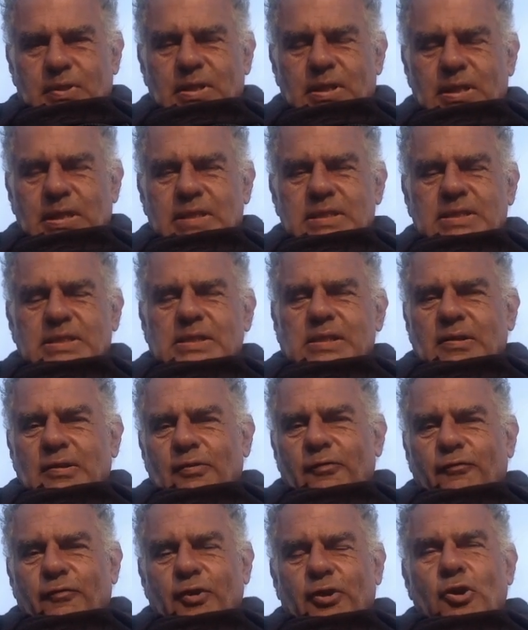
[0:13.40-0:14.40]
This
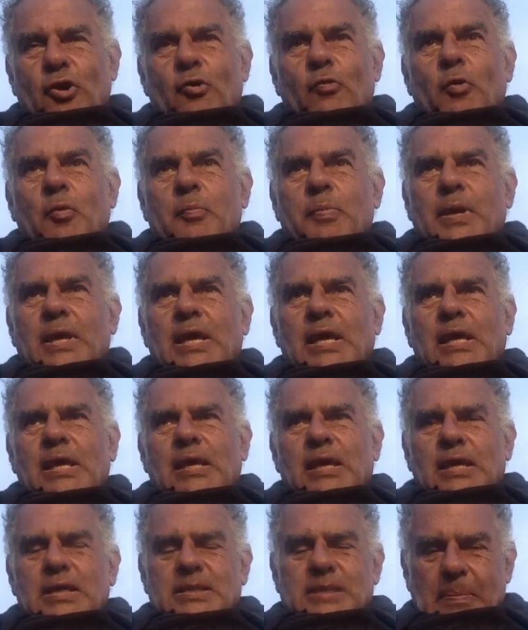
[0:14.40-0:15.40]
video
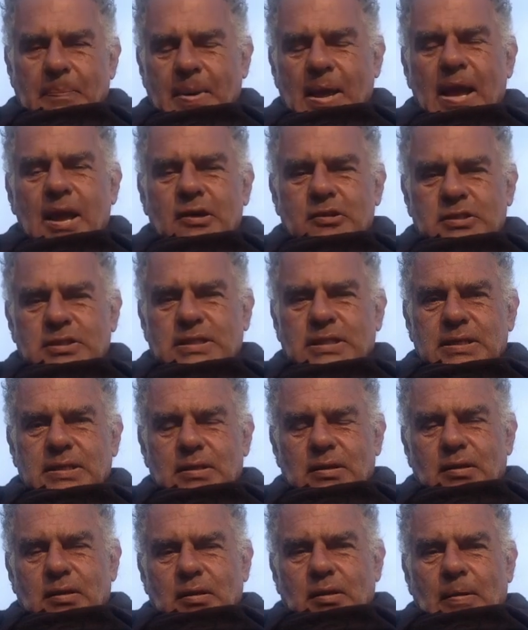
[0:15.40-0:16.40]
is about
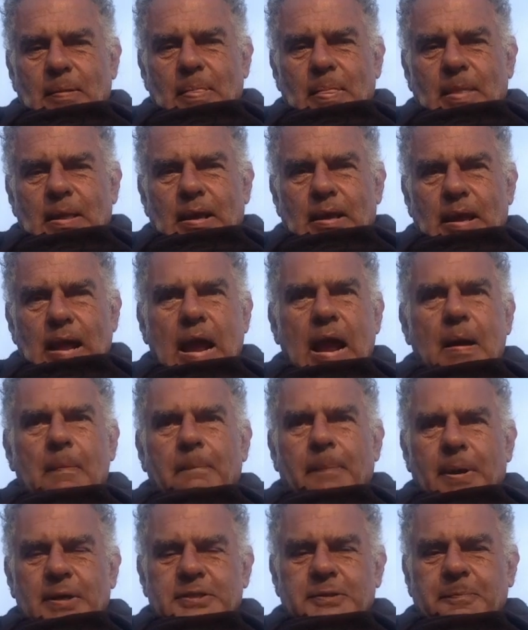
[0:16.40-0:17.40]
how
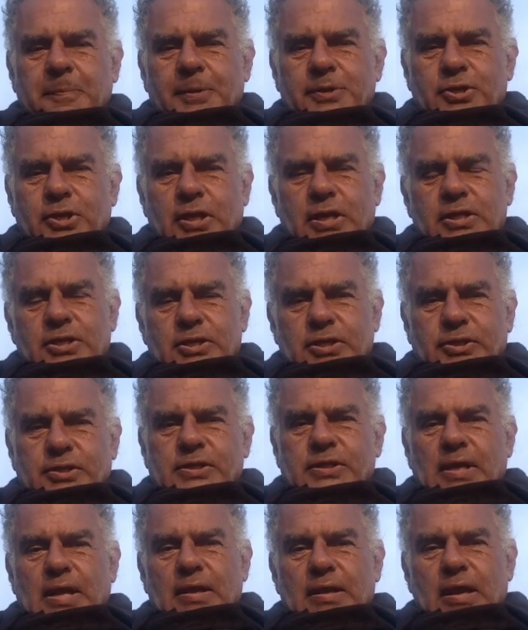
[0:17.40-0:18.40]
Buxby
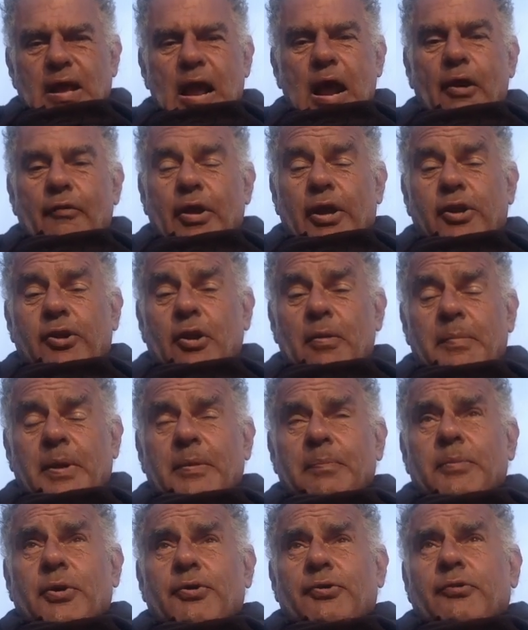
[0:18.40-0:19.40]
changes our economic
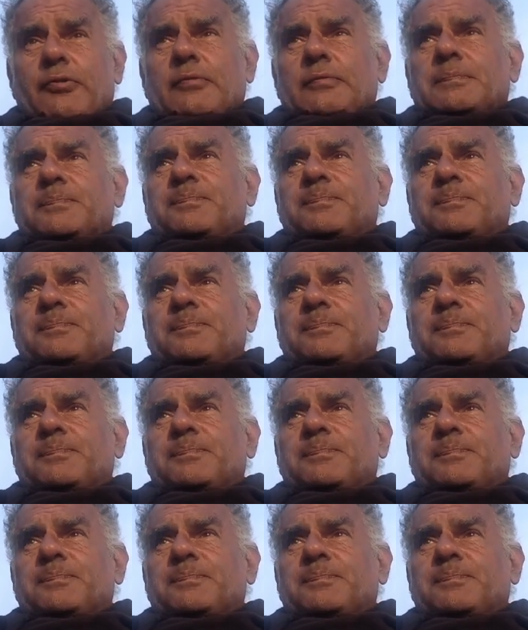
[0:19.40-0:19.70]
model.